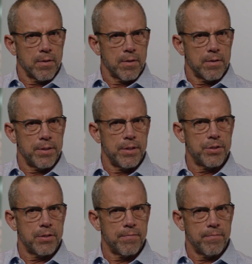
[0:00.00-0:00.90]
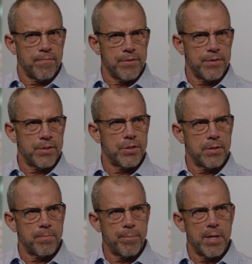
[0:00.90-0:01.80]
clinician,
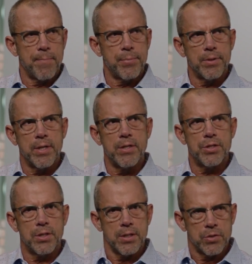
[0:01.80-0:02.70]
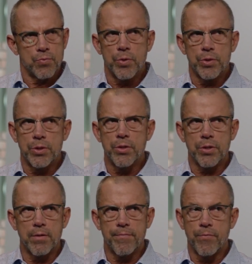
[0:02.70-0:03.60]
physician population is really
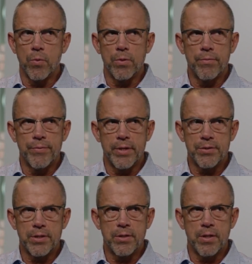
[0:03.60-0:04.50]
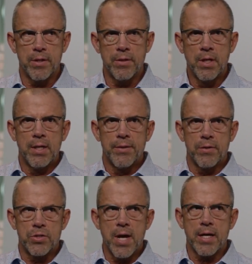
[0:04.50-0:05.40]
looking for this, and
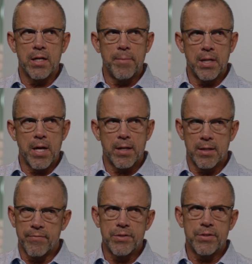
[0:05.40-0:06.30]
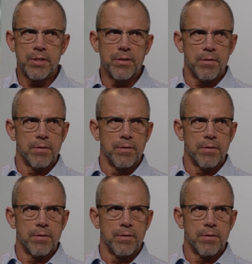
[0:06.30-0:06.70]
there's not going to be a lot of convincing here.